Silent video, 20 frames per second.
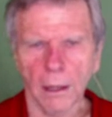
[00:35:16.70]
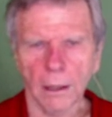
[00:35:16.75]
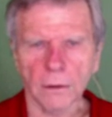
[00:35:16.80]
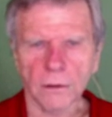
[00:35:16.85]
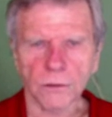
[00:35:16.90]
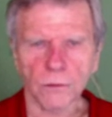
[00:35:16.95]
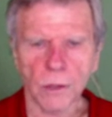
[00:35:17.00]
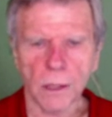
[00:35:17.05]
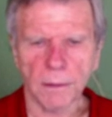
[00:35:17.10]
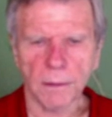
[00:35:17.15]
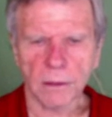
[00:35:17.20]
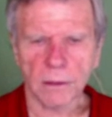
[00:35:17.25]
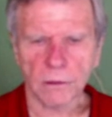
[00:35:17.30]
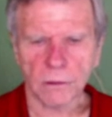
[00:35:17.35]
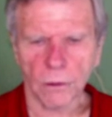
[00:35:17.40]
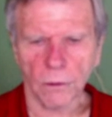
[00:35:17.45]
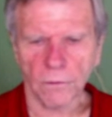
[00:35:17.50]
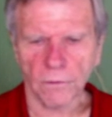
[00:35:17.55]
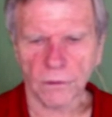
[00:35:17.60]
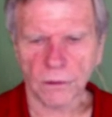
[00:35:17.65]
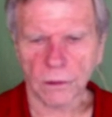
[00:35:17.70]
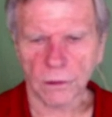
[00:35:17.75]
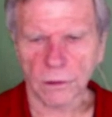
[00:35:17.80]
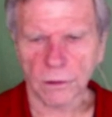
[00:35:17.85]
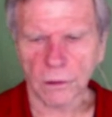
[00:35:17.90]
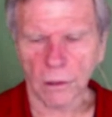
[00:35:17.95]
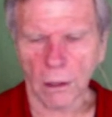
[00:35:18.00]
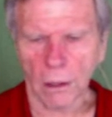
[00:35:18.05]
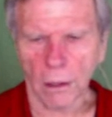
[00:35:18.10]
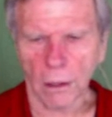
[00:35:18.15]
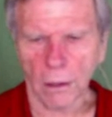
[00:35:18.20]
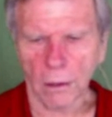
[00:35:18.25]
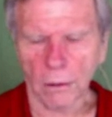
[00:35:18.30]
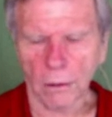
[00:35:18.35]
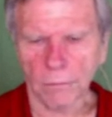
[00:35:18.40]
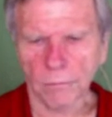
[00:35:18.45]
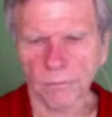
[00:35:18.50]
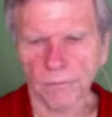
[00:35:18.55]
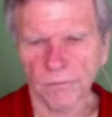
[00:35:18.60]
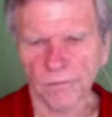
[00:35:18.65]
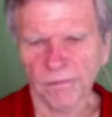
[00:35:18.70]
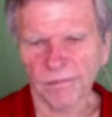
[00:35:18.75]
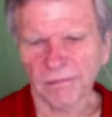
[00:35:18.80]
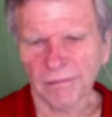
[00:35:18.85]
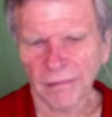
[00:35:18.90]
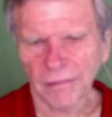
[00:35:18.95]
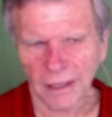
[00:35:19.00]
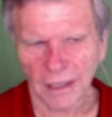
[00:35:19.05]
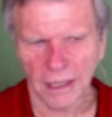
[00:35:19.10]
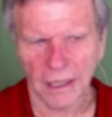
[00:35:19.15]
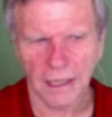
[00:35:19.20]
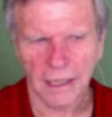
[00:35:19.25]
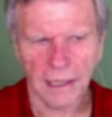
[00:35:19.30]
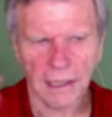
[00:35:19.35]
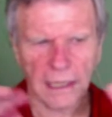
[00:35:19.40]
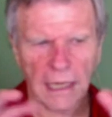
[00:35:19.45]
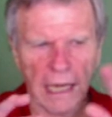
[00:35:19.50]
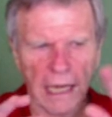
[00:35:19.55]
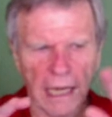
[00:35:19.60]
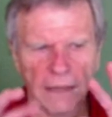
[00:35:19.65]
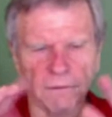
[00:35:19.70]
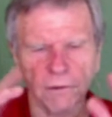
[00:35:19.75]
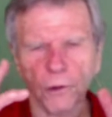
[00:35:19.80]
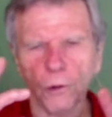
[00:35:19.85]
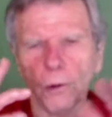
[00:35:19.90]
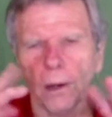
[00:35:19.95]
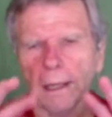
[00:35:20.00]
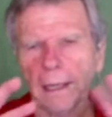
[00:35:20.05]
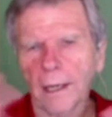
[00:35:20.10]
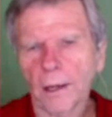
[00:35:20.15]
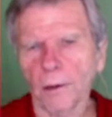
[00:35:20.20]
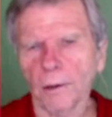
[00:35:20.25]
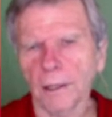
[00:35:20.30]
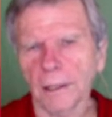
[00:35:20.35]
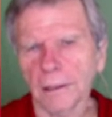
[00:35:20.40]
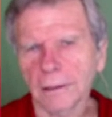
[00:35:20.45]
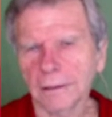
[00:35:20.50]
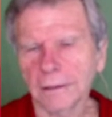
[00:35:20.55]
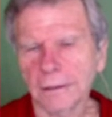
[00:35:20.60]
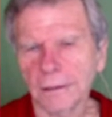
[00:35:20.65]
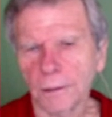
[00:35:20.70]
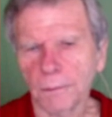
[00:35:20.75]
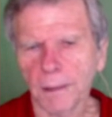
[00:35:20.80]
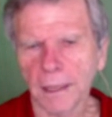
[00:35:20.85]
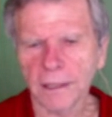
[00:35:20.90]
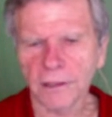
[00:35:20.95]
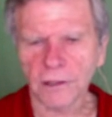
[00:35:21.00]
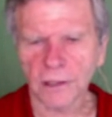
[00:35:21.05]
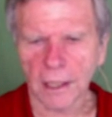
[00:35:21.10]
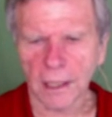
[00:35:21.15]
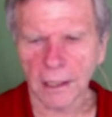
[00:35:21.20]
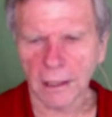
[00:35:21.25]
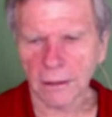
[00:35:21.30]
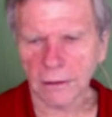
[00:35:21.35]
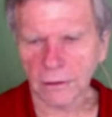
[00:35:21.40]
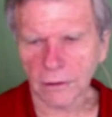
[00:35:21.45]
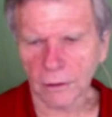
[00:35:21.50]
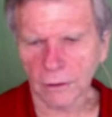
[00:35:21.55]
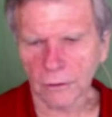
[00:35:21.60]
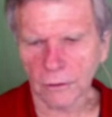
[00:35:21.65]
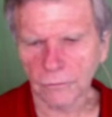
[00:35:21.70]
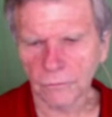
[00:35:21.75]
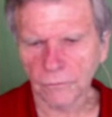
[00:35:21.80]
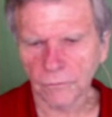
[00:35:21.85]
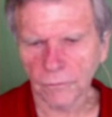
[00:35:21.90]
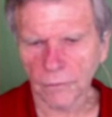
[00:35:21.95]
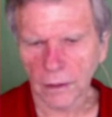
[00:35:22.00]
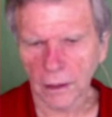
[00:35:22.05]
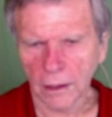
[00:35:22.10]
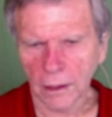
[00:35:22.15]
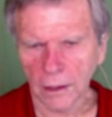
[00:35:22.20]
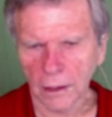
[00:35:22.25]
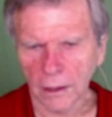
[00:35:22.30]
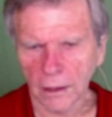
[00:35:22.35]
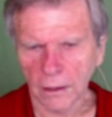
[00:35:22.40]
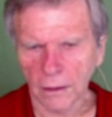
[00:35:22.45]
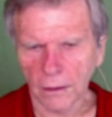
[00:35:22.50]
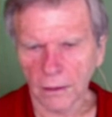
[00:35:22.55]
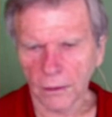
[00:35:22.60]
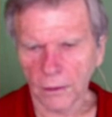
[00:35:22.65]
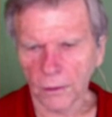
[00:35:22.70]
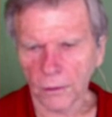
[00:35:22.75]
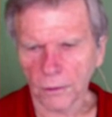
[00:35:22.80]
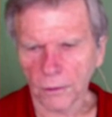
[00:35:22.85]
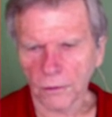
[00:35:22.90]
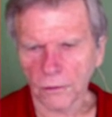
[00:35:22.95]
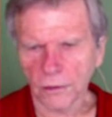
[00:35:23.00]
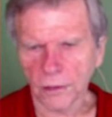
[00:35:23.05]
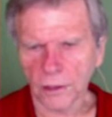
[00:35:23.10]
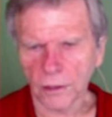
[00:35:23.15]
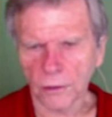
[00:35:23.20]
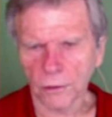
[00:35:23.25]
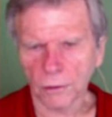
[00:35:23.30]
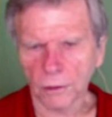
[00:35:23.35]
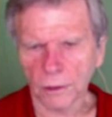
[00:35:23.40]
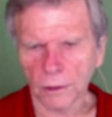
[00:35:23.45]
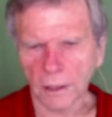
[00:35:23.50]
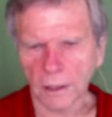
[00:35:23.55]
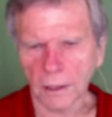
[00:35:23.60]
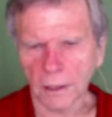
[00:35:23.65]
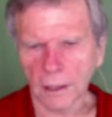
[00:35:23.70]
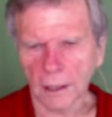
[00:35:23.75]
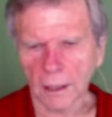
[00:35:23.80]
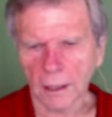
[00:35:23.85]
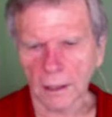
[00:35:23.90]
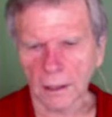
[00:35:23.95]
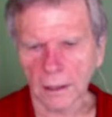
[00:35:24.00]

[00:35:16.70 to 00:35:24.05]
streaming services are in kind of a gray area, you might say. So they're continually